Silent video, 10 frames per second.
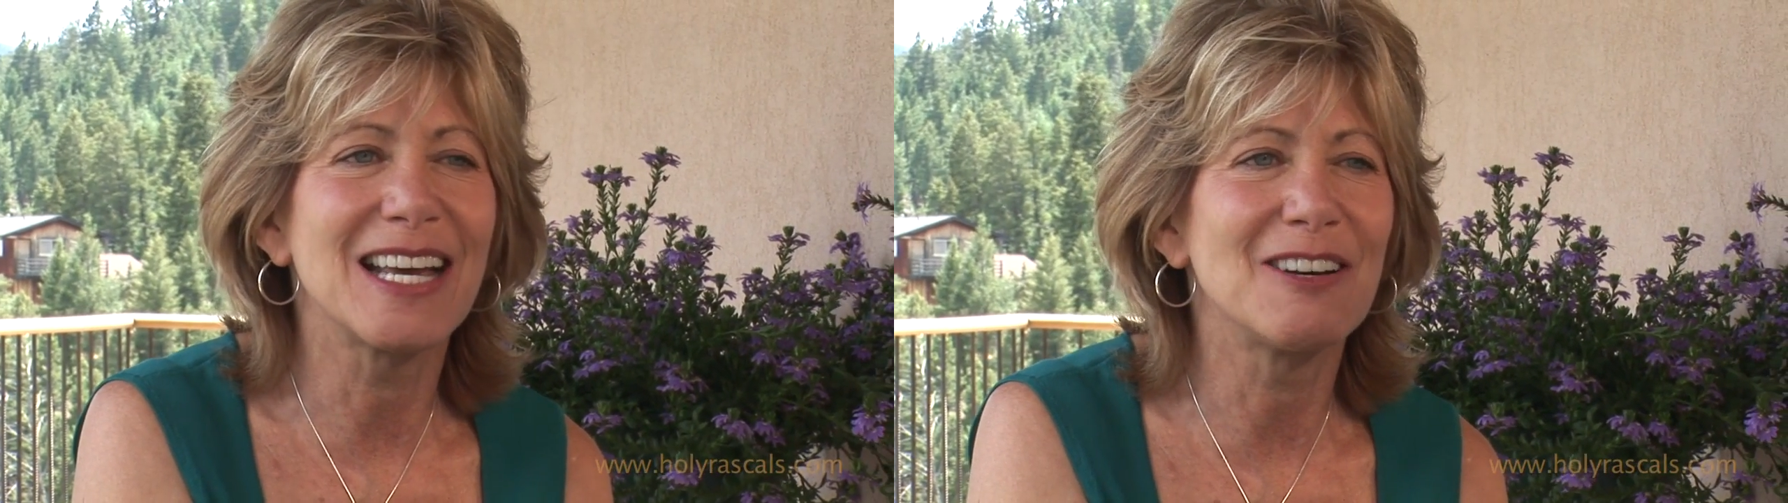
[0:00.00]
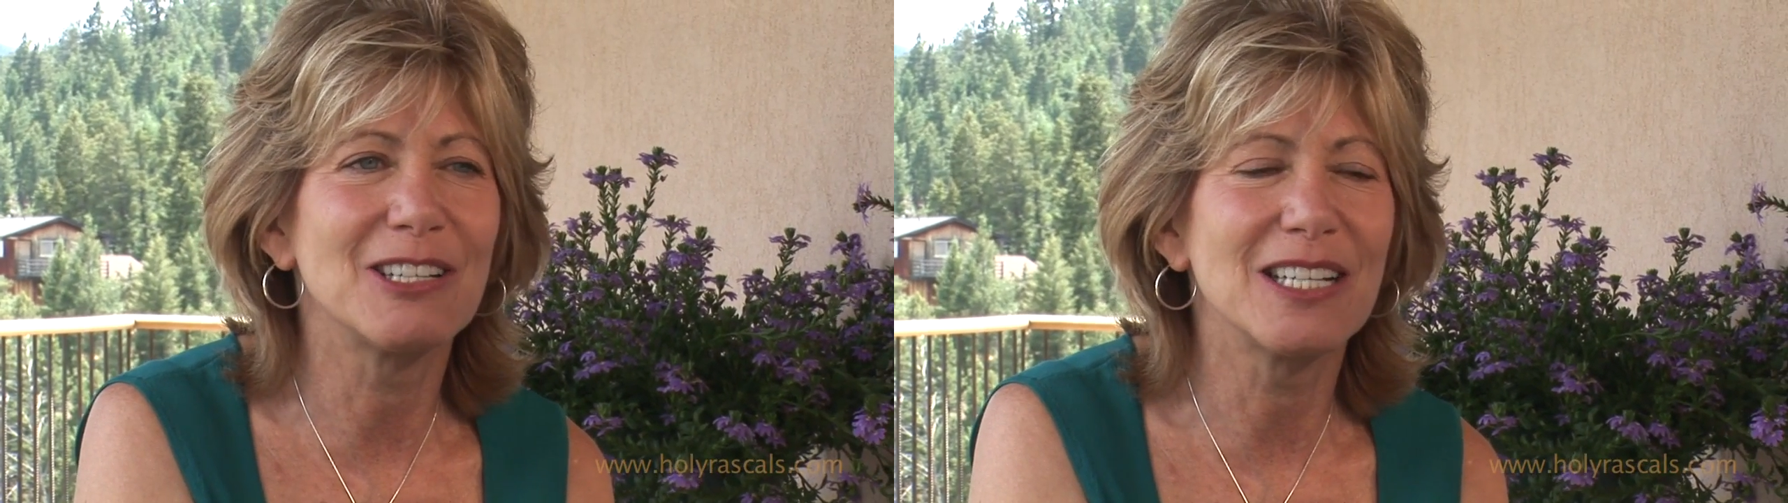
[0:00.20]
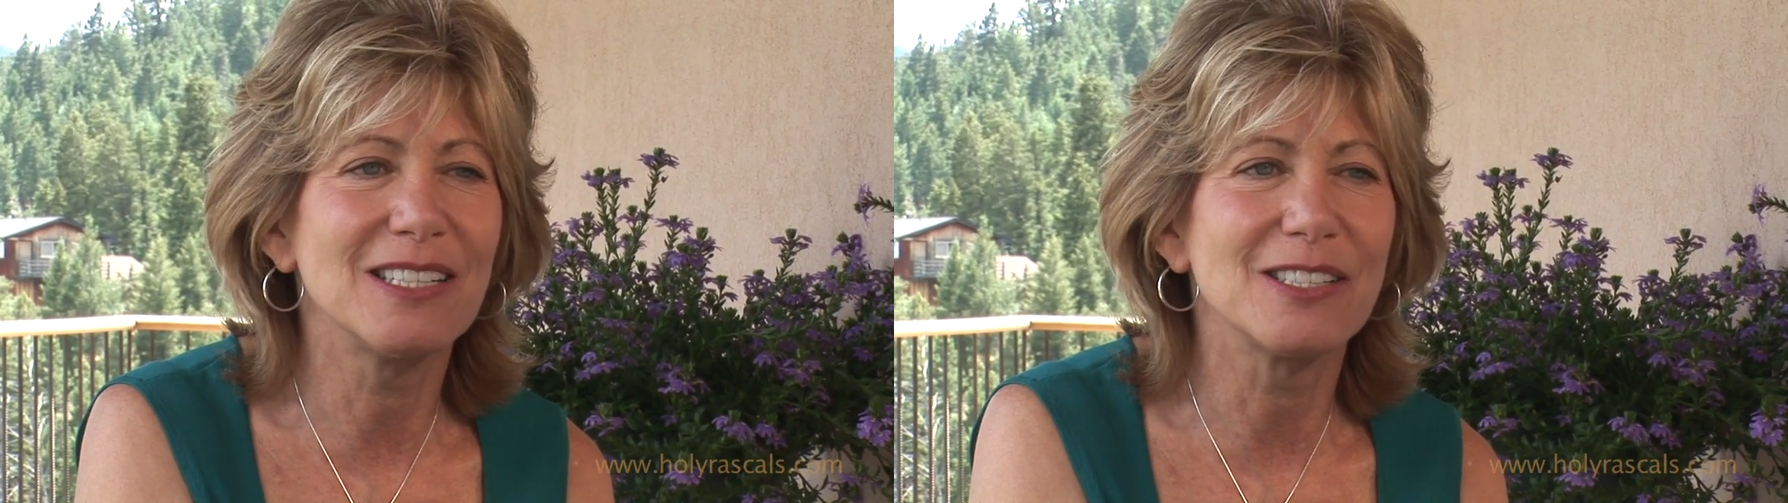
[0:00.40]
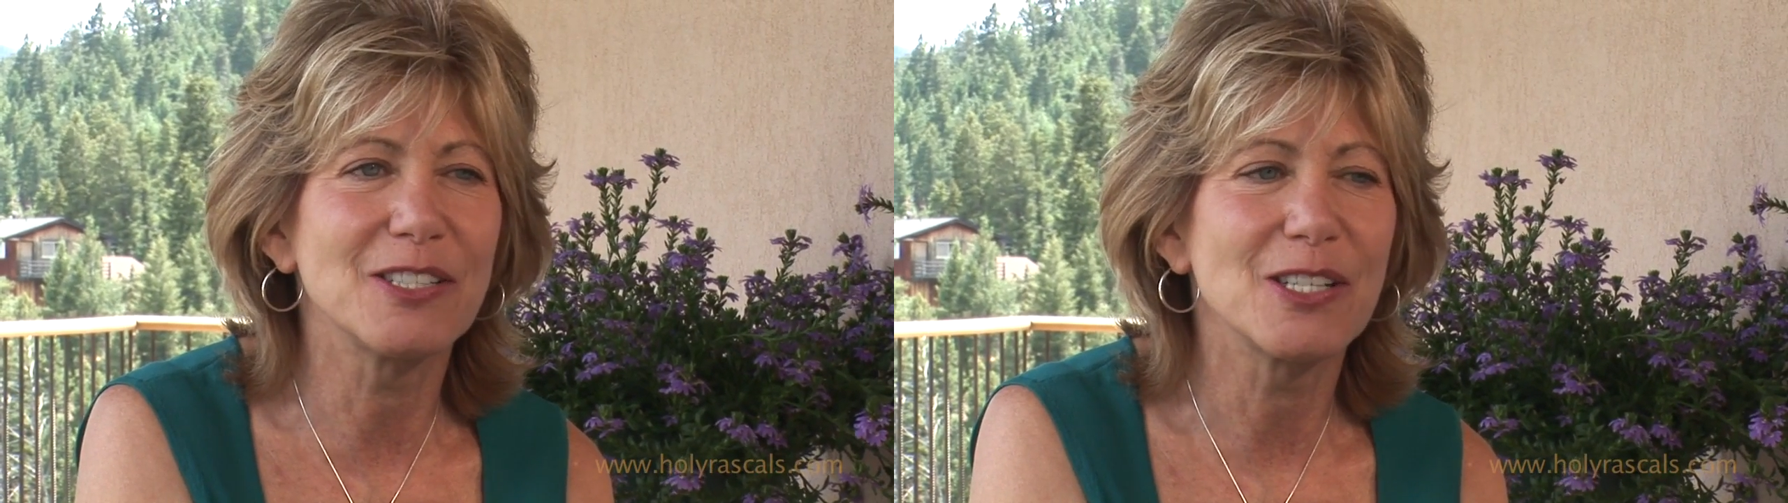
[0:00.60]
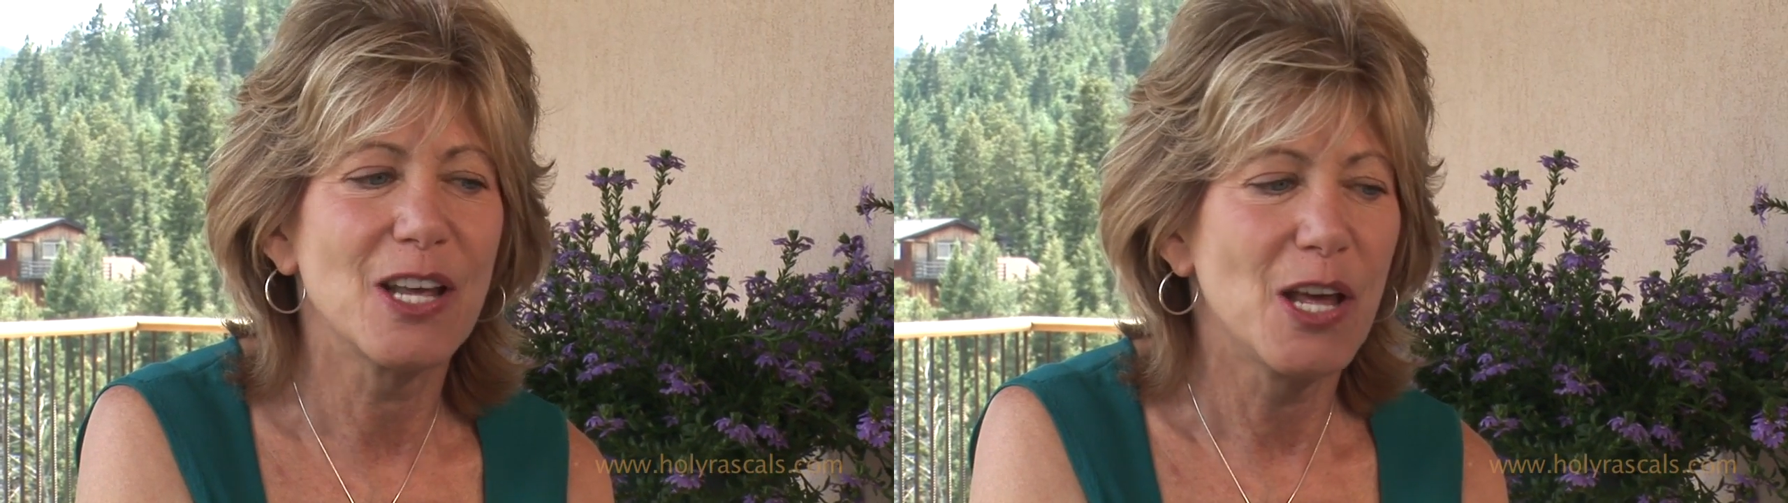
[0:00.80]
how it is.